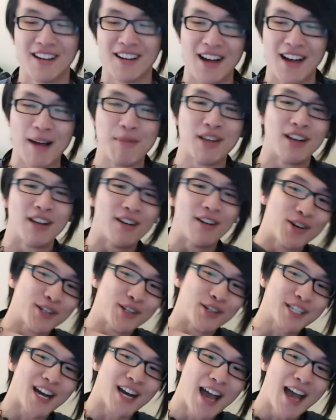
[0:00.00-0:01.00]
I mean, of
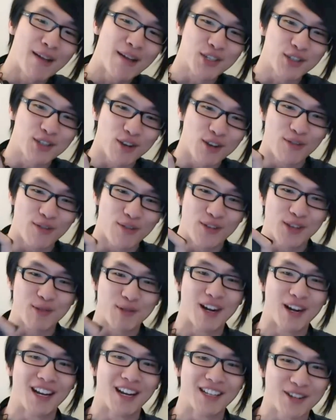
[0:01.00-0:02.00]
course, I have a Surface,
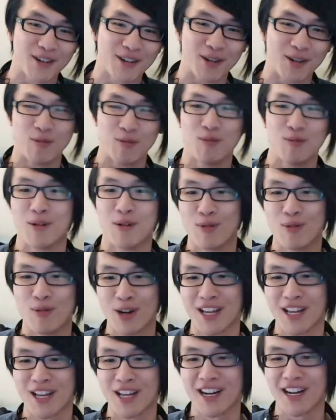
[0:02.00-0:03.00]
right? So what what
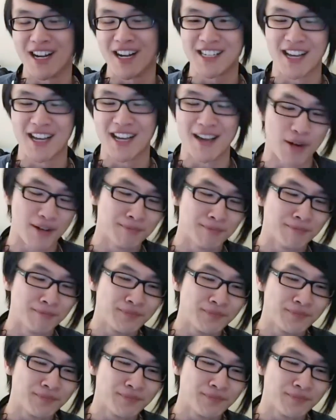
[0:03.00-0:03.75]
can I say? But...